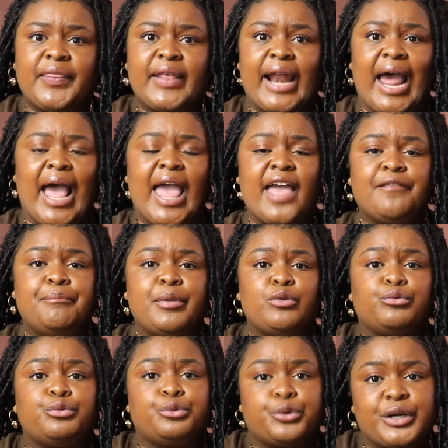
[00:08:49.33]
that I have
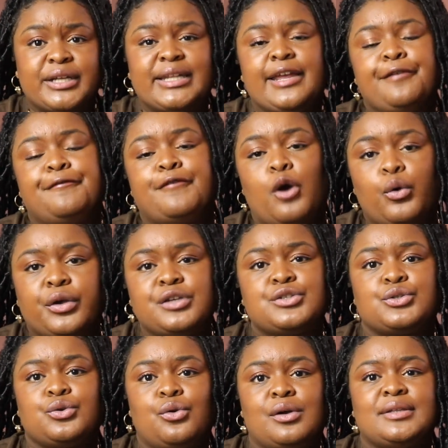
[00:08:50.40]
been really
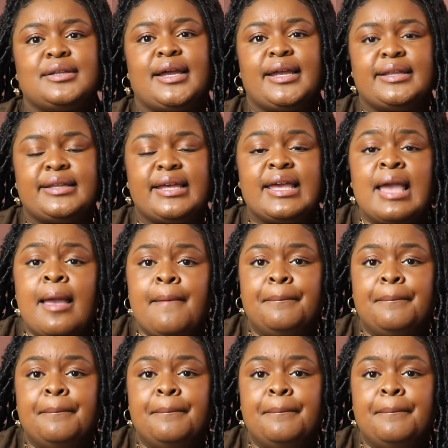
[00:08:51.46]
focused on lately